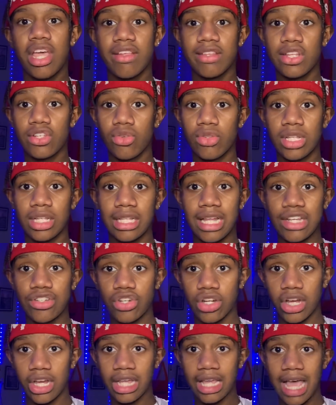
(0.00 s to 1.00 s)
This was
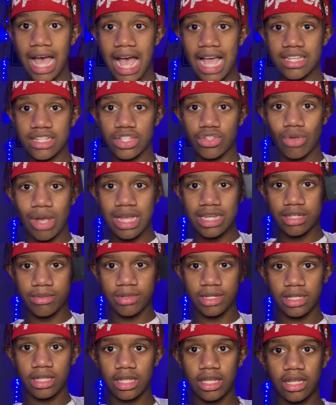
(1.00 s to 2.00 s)
electric or gas. This would actually
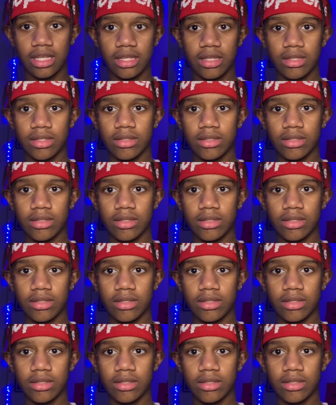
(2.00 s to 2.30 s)
be lit.